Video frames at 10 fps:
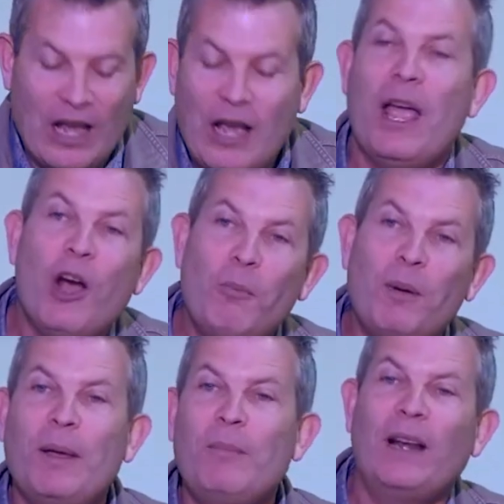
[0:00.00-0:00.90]
I'm
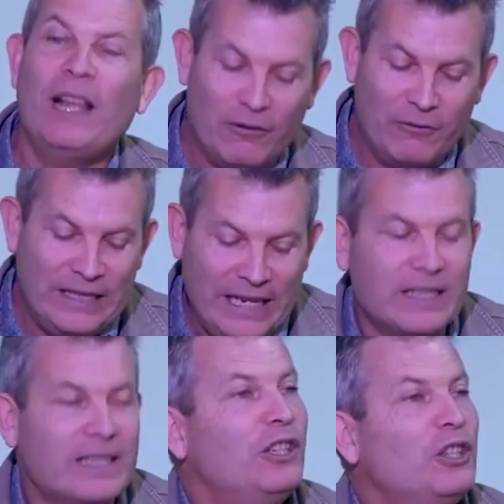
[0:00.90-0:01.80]
helping people out of
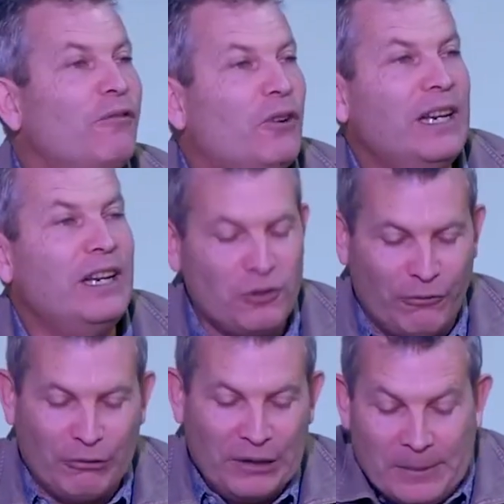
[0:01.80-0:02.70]
debt and into financial
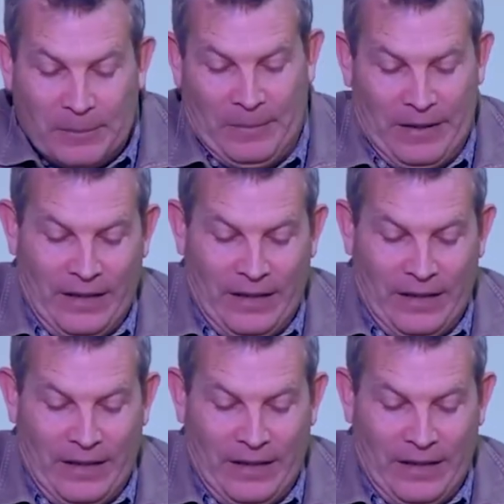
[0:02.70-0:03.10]
freedom.